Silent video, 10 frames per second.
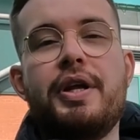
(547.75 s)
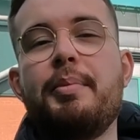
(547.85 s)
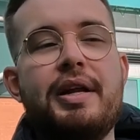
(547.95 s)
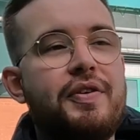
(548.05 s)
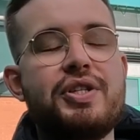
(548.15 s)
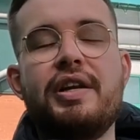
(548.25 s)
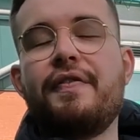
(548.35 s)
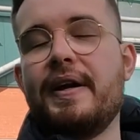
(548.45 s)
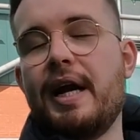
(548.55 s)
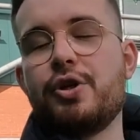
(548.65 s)
I mean, if you've seen
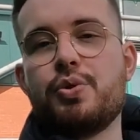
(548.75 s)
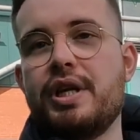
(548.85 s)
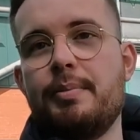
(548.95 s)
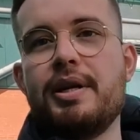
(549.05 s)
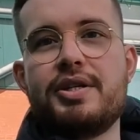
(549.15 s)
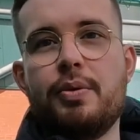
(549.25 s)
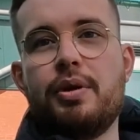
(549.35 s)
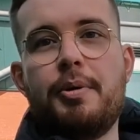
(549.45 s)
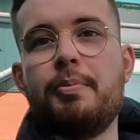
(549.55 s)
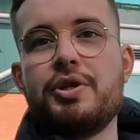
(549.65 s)
the financial statement that
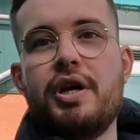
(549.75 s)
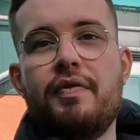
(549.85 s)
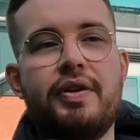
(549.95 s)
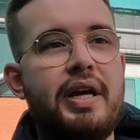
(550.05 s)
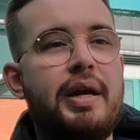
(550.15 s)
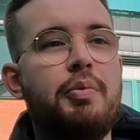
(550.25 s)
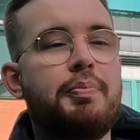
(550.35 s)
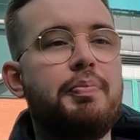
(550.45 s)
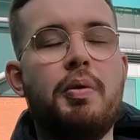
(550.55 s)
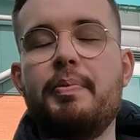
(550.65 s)
Celtic published the other day,
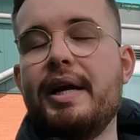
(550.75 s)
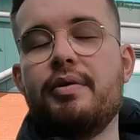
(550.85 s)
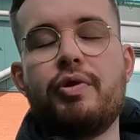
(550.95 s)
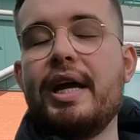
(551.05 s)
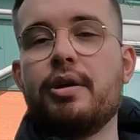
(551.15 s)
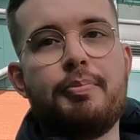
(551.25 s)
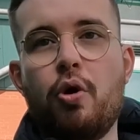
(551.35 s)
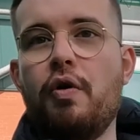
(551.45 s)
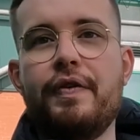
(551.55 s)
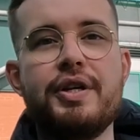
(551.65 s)
we're making record
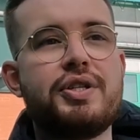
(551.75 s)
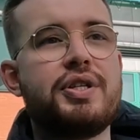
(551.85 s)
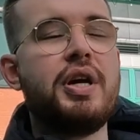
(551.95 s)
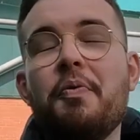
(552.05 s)
profits.